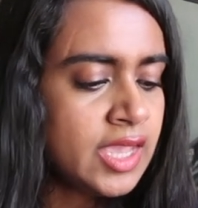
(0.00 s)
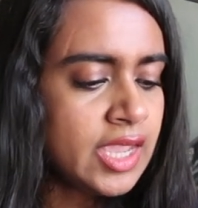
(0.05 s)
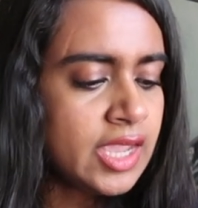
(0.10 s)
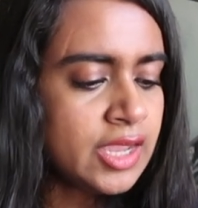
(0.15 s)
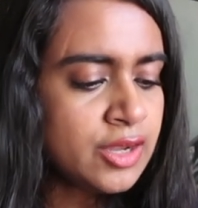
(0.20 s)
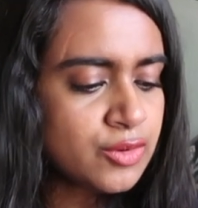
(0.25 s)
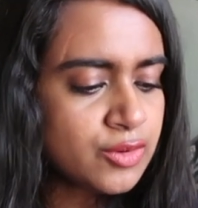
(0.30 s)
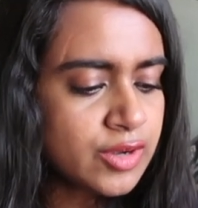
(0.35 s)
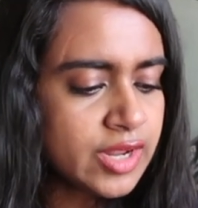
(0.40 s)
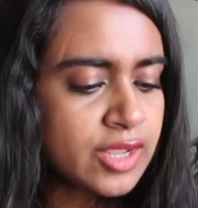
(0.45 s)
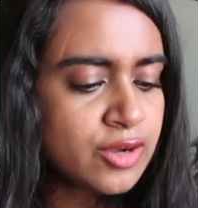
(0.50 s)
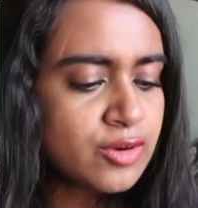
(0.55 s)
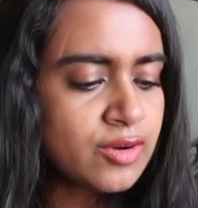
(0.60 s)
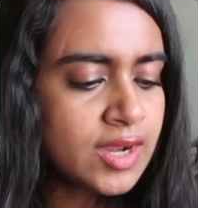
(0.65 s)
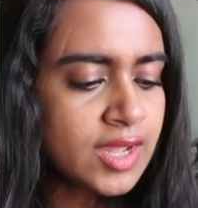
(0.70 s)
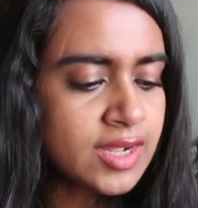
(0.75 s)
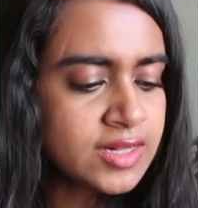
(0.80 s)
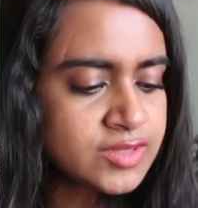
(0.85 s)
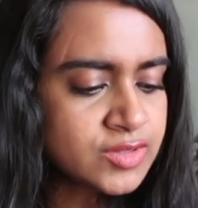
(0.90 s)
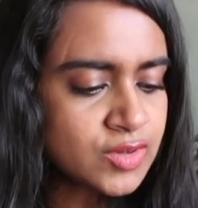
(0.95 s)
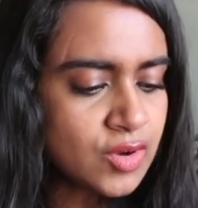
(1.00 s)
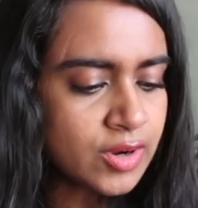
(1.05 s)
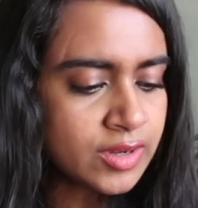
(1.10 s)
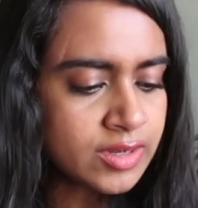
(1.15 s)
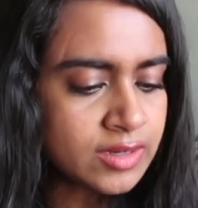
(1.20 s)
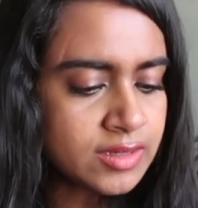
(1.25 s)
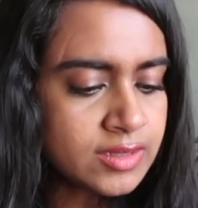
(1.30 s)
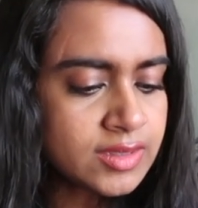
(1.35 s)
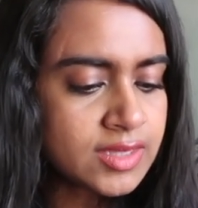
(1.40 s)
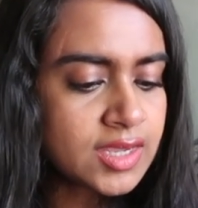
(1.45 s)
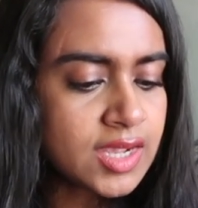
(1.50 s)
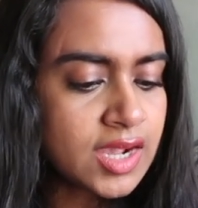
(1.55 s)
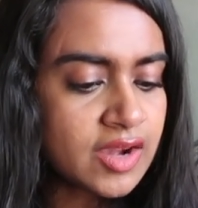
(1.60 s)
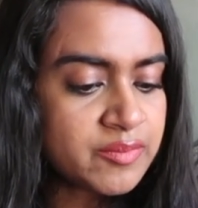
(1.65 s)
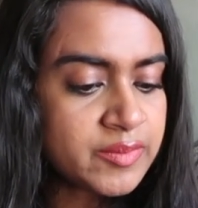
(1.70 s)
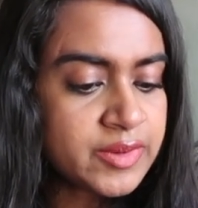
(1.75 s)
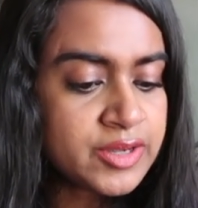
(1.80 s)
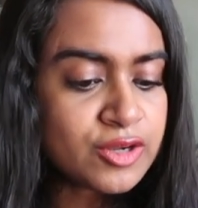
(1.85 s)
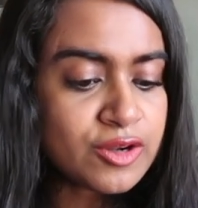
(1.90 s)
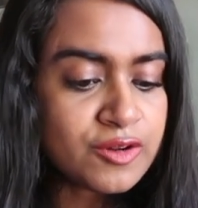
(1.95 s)
In Udero Lal's honor, the
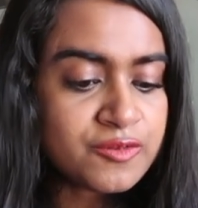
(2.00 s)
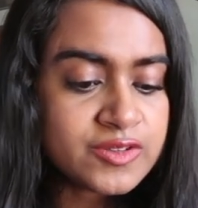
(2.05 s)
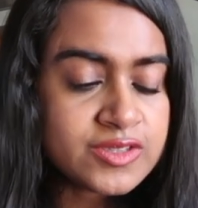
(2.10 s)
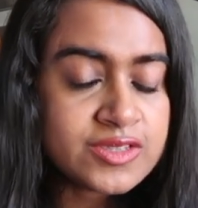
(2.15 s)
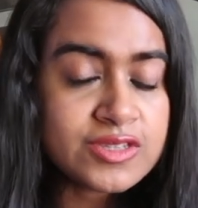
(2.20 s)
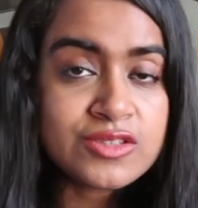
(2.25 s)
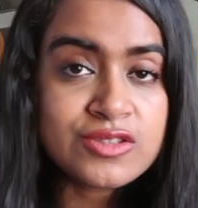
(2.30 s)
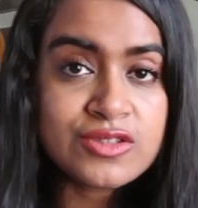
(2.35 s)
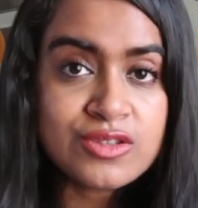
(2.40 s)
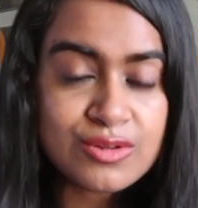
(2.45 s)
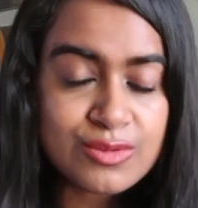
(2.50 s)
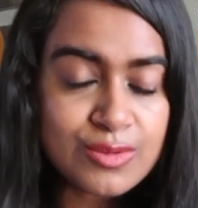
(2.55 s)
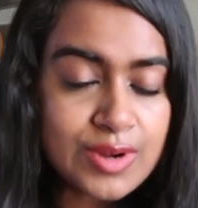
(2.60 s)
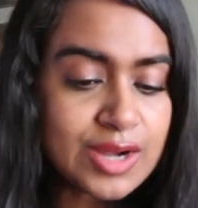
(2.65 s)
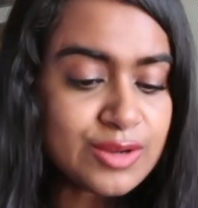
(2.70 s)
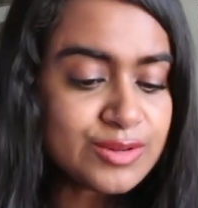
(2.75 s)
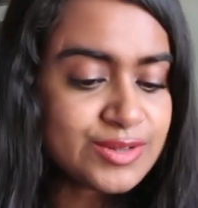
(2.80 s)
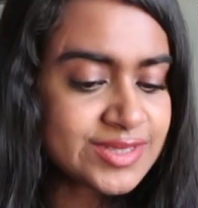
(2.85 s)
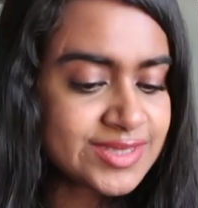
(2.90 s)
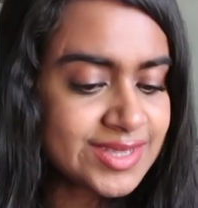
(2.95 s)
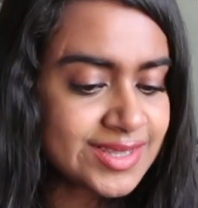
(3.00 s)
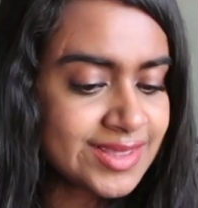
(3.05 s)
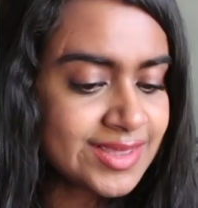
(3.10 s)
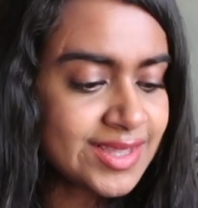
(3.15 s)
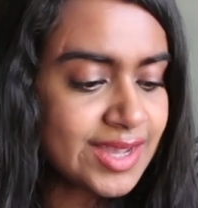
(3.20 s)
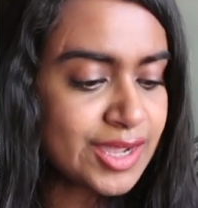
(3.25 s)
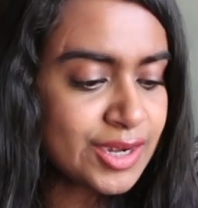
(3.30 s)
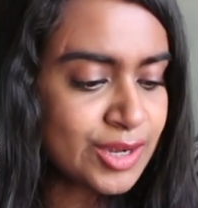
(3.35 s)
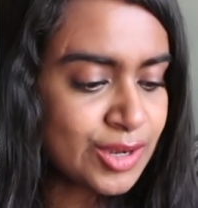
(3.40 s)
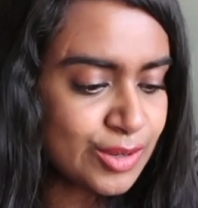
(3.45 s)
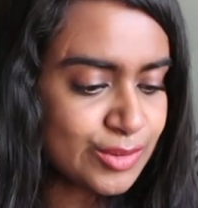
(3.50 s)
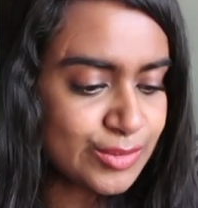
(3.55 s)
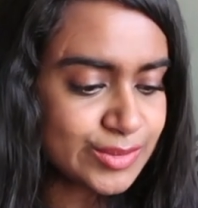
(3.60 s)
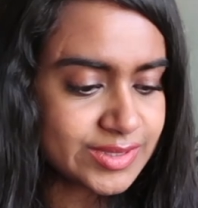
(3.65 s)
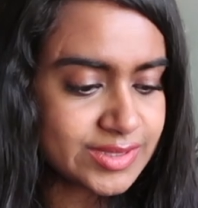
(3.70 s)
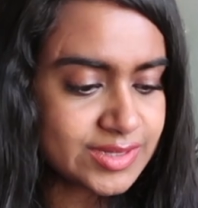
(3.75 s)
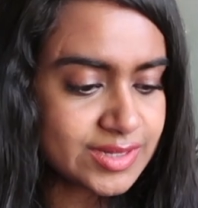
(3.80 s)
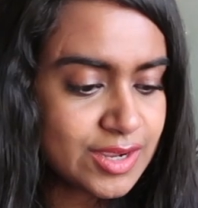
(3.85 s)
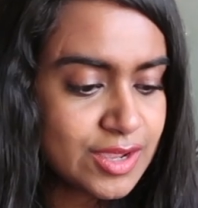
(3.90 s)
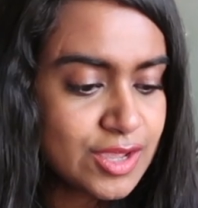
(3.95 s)
government offices throughout Sindh are
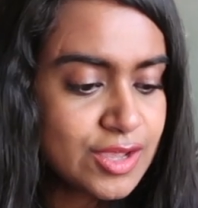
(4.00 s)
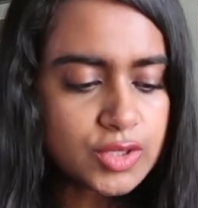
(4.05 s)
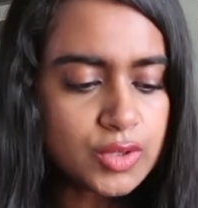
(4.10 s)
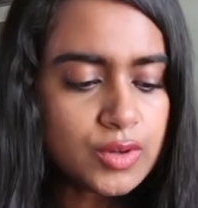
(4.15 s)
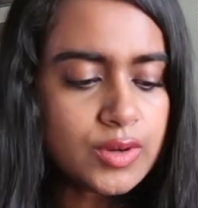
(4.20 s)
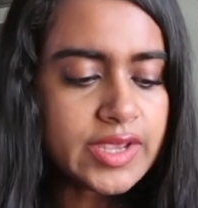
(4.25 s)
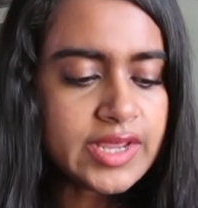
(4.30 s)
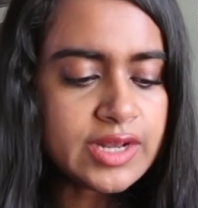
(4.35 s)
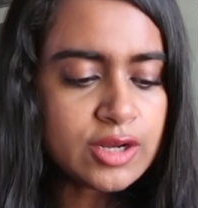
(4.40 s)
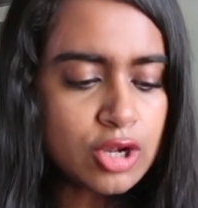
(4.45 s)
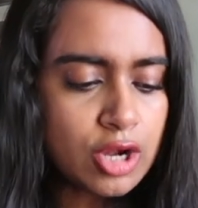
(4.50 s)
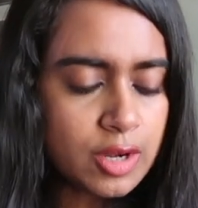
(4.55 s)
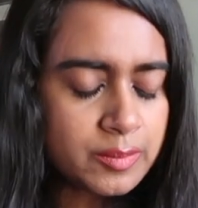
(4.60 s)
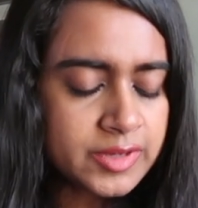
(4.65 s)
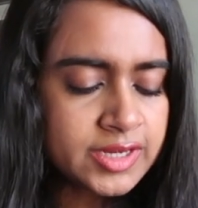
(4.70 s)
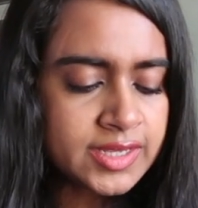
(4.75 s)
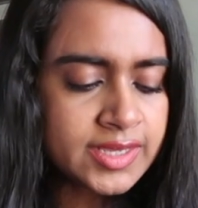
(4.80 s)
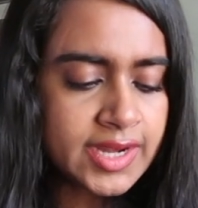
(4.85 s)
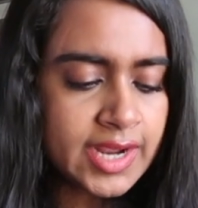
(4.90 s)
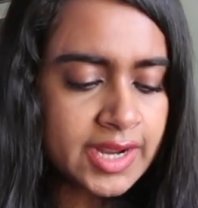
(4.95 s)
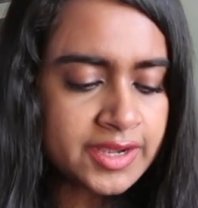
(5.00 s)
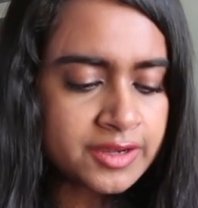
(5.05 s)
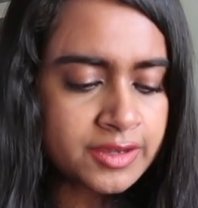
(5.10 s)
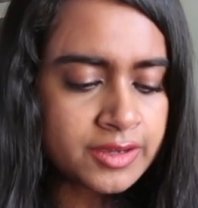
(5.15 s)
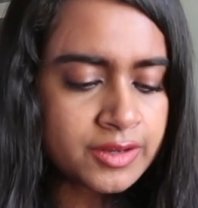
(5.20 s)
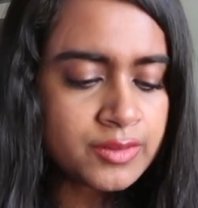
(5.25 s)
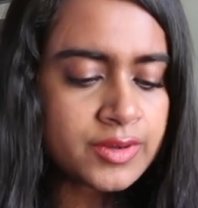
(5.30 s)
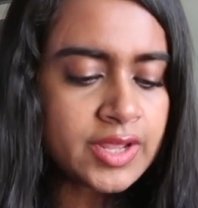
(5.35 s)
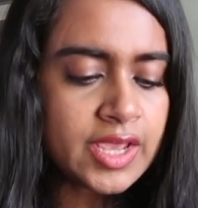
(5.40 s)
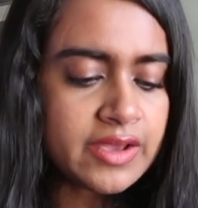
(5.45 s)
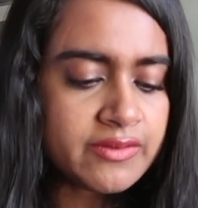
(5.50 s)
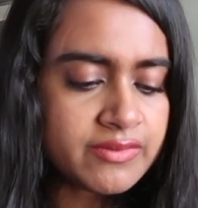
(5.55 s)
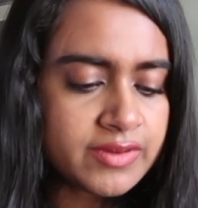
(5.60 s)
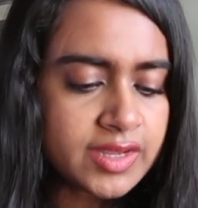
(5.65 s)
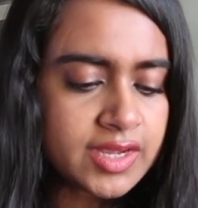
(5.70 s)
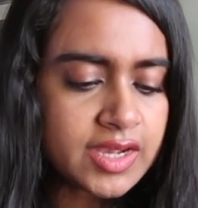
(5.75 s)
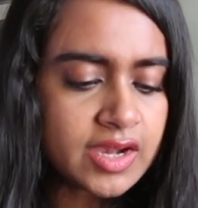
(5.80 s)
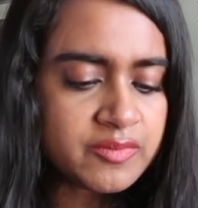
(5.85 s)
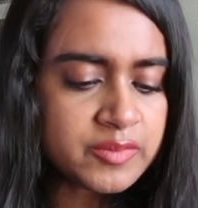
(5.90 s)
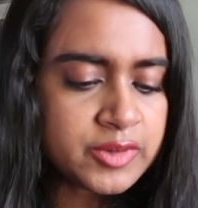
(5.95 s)
closed. So, in common gratitude, every
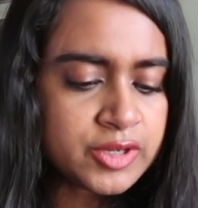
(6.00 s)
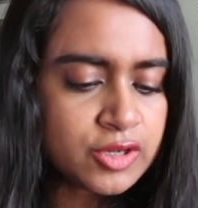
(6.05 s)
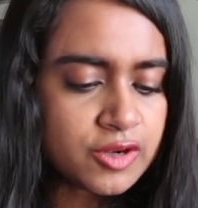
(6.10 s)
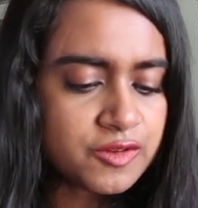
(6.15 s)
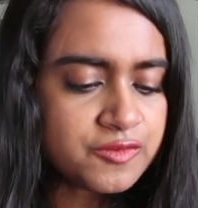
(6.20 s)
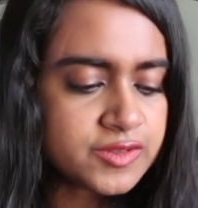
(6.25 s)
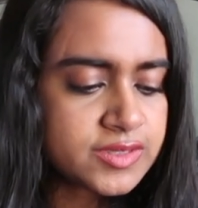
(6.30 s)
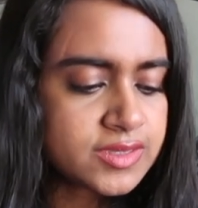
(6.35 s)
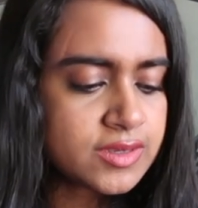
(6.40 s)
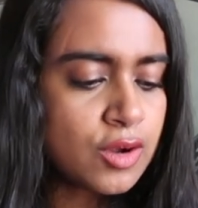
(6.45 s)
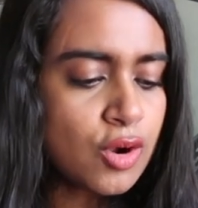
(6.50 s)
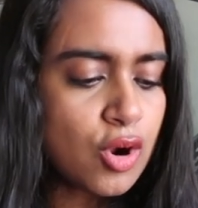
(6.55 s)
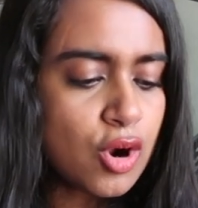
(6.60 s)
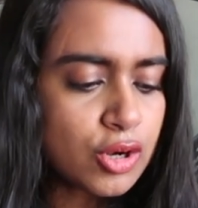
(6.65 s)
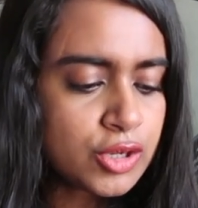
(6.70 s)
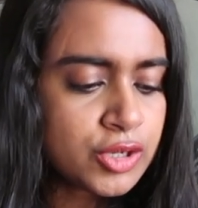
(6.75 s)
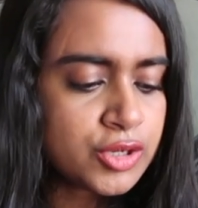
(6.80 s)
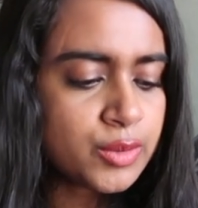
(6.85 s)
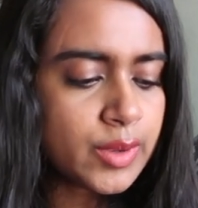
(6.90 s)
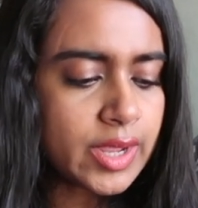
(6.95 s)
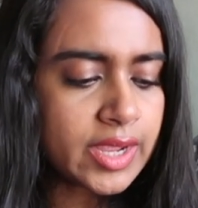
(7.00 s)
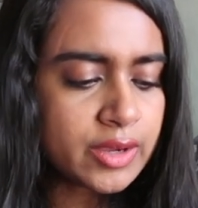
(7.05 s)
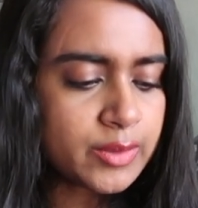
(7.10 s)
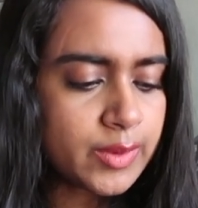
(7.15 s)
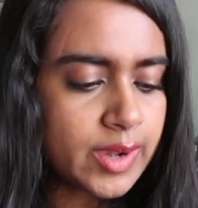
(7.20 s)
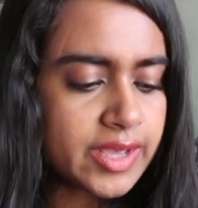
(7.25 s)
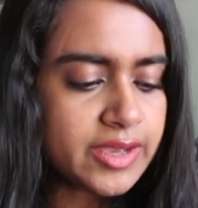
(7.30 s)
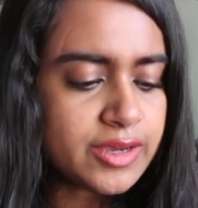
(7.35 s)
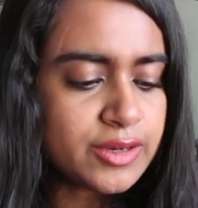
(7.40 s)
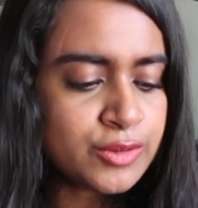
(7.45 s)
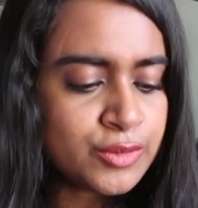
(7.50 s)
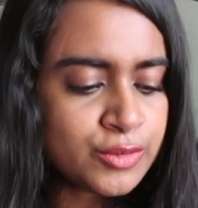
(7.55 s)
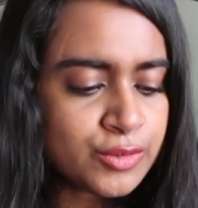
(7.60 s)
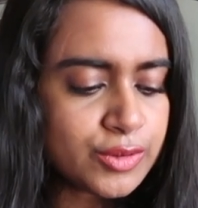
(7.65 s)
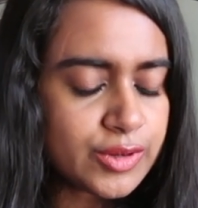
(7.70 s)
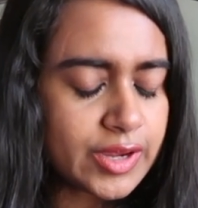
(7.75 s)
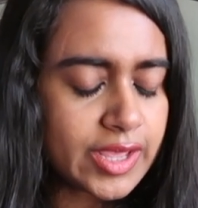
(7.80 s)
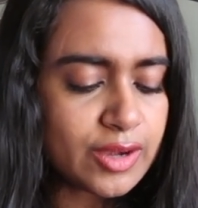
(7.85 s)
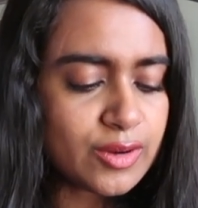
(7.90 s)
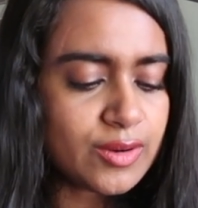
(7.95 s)
government officer ought to inquire who
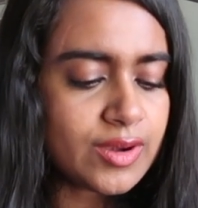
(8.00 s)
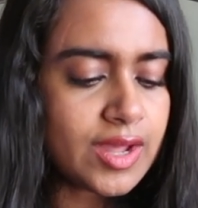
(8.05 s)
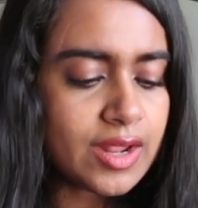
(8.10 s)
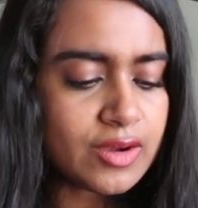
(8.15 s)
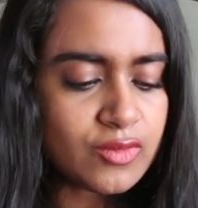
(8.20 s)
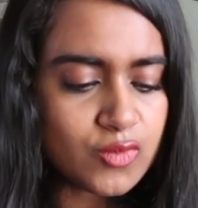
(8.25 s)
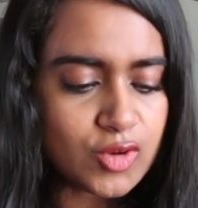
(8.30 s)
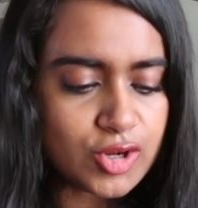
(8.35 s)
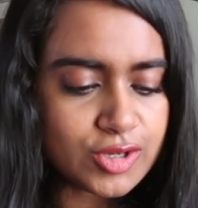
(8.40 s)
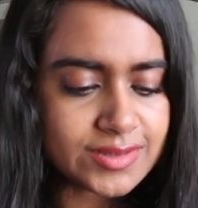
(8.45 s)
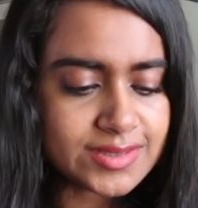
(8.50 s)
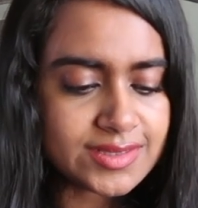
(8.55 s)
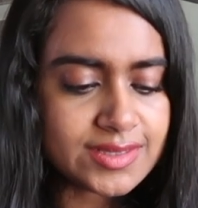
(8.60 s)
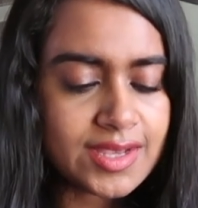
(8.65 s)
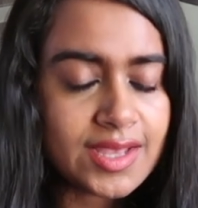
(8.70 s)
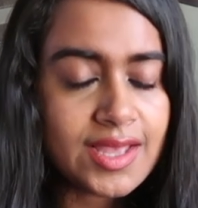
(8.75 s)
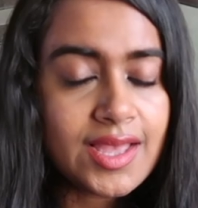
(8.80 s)
Udero Lal was.